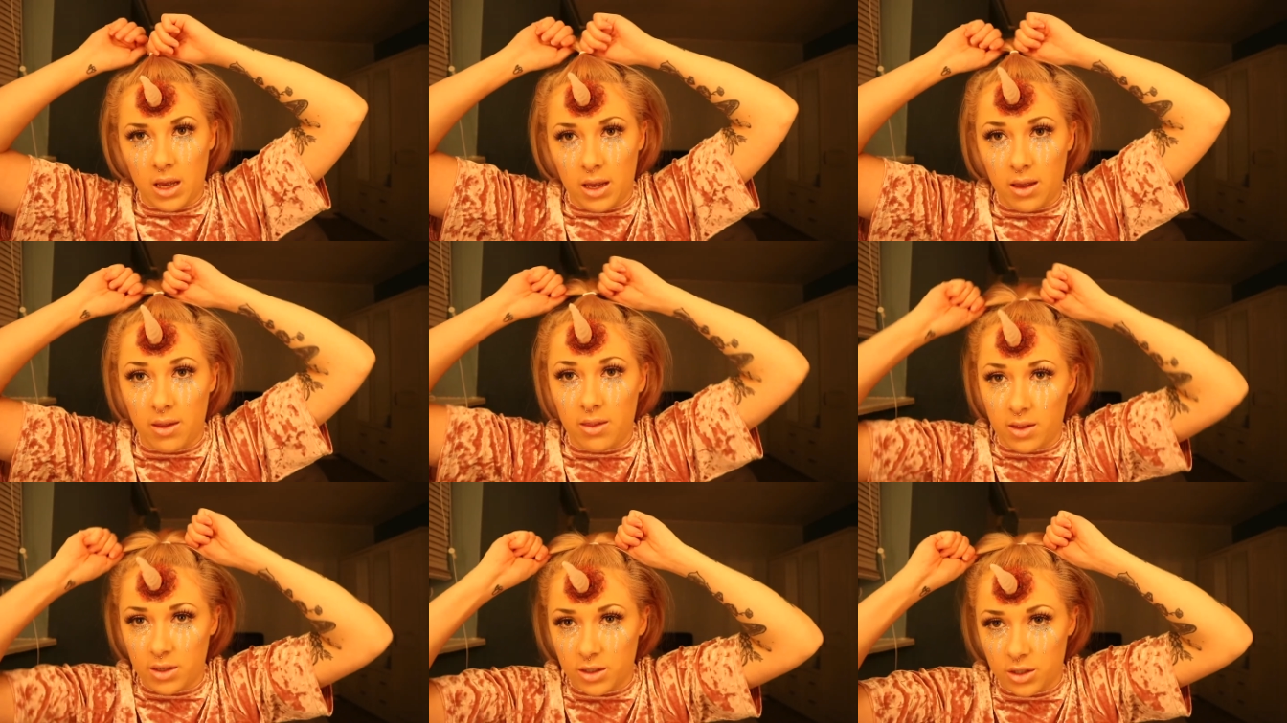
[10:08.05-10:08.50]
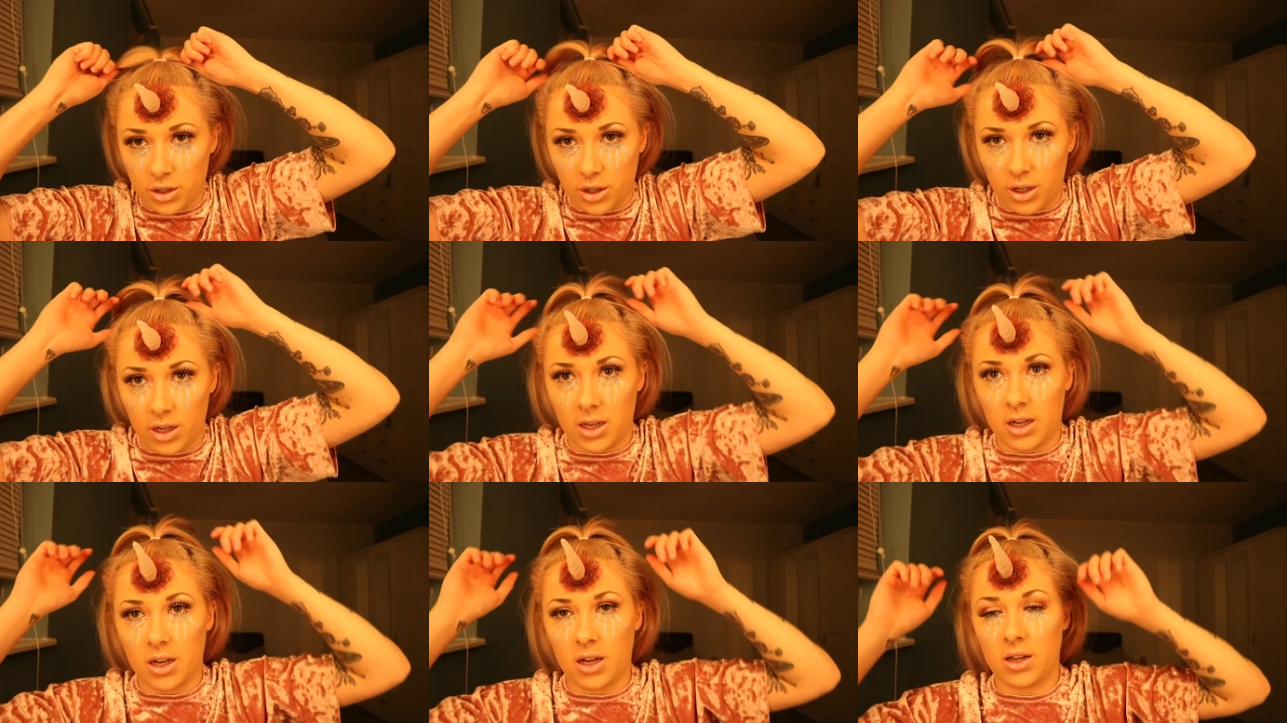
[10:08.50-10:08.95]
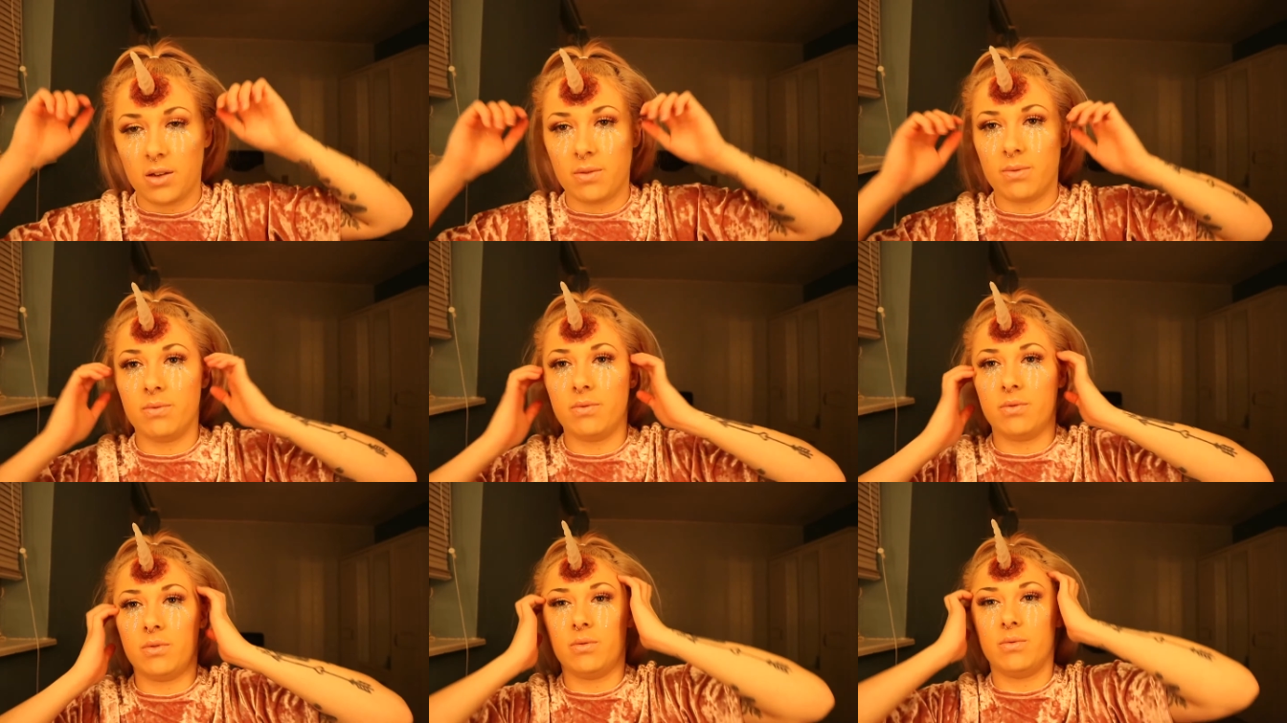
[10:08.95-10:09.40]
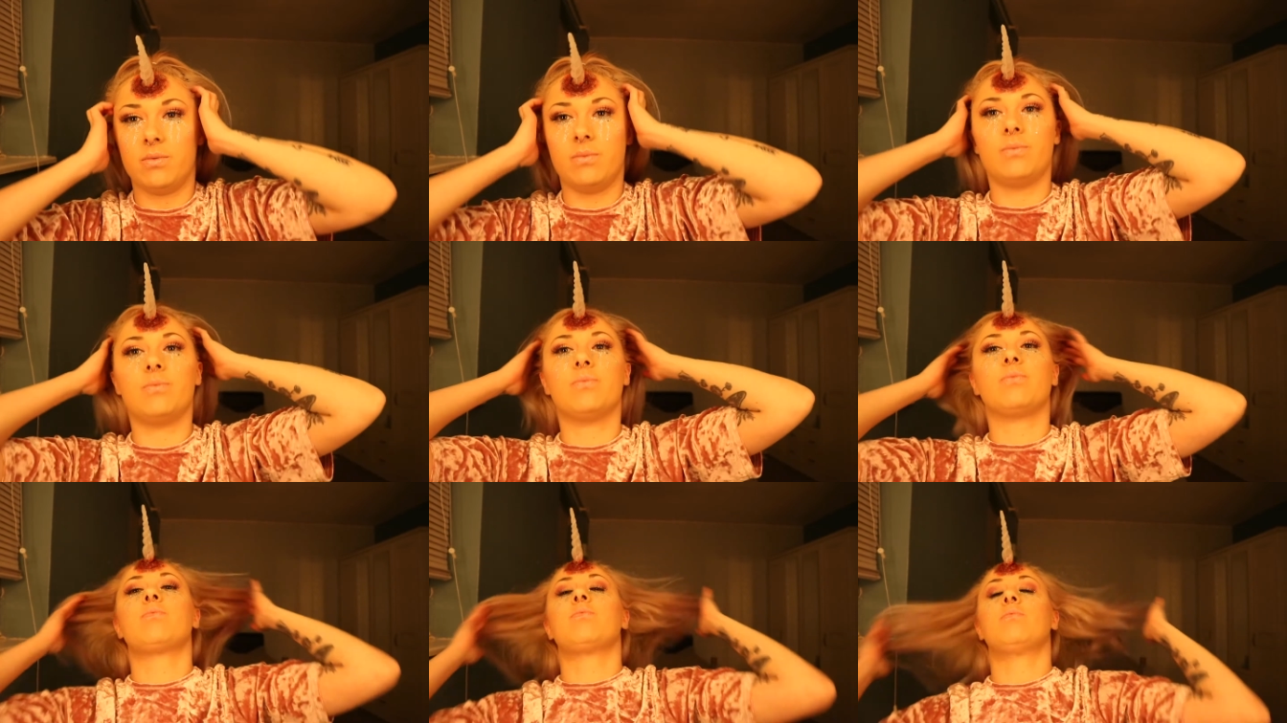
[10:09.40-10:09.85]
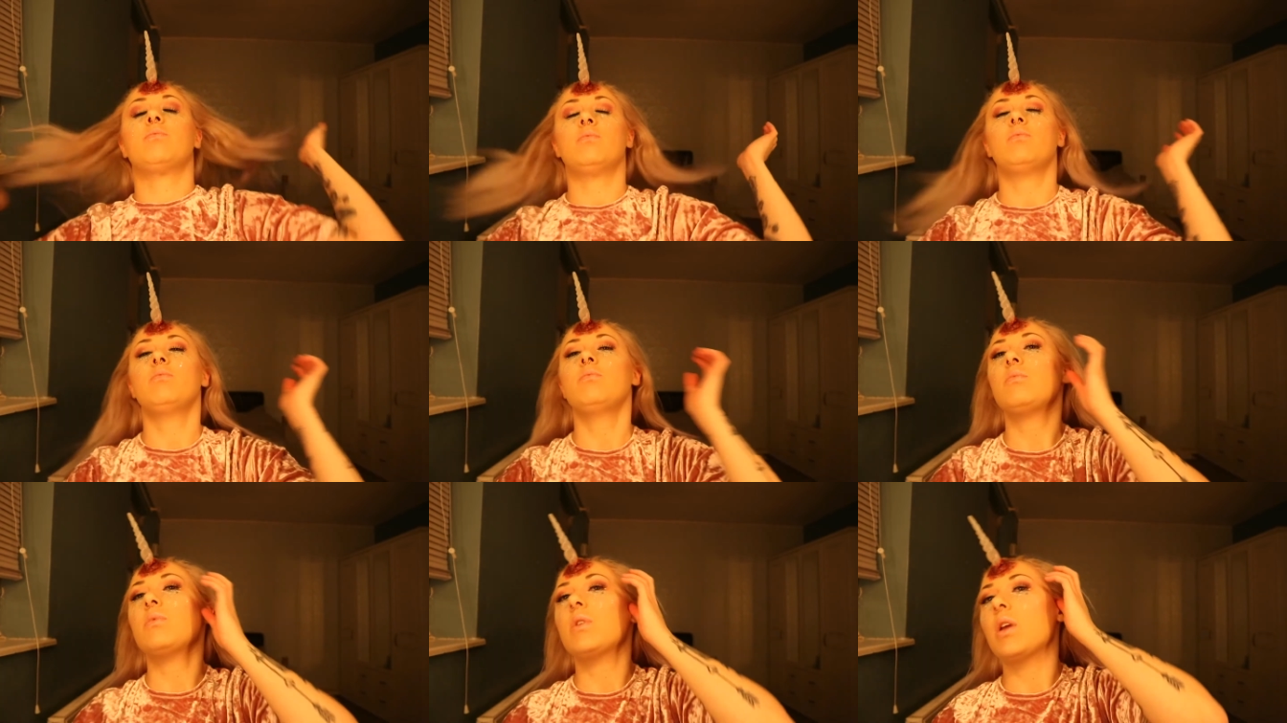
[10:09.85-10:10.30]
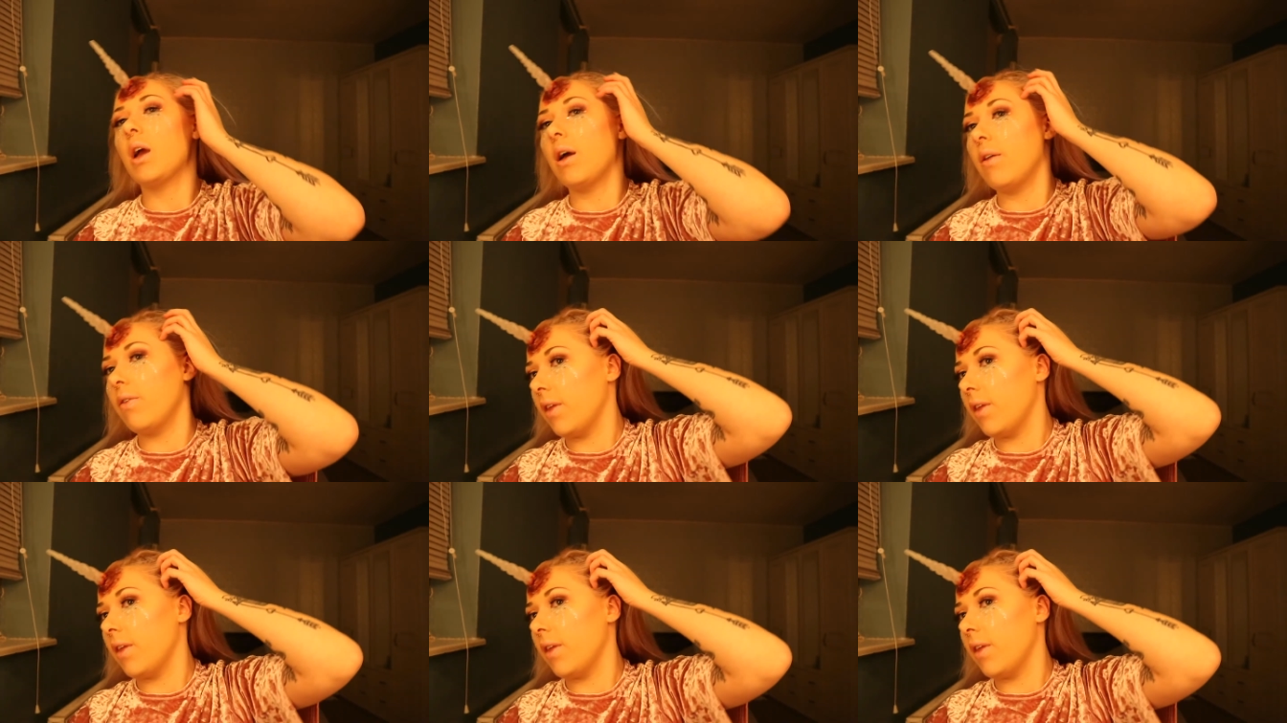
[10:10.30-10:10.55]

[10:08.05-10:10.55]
and then tighten it.